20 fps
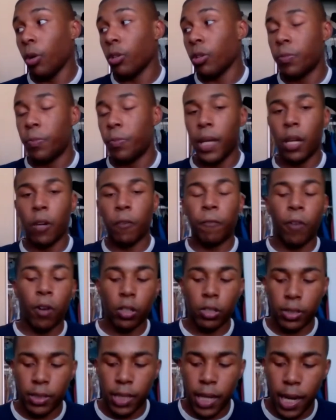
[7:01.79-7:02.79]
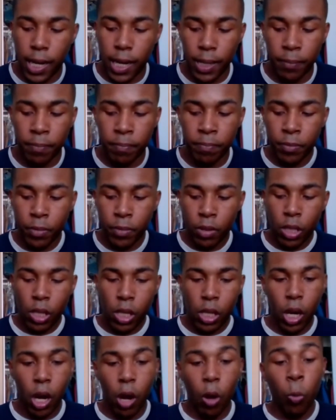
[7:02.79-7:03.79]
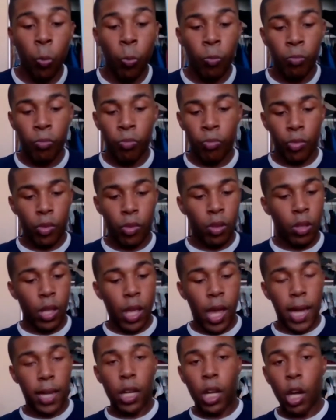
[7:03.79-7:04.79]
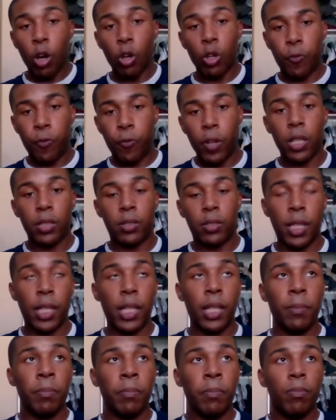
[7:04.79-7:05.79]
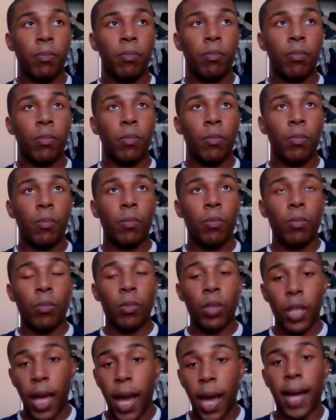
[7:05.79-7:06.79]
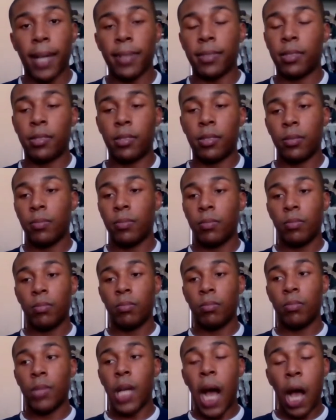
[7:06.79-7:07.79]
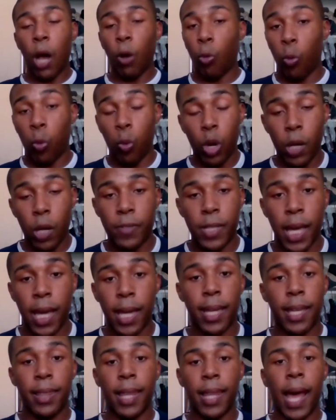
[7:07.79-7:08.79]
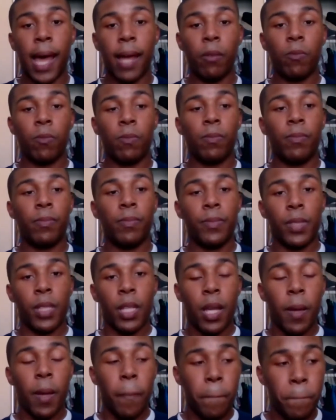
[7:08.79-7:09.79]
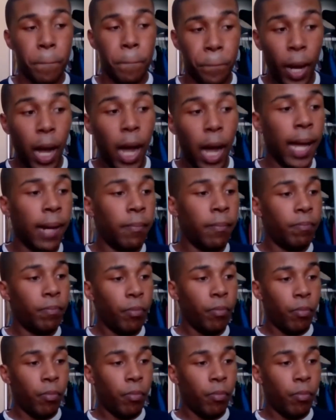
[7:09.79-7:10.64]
coach being a first time, you know, head coach for this team? Yes, I would have taken that. But,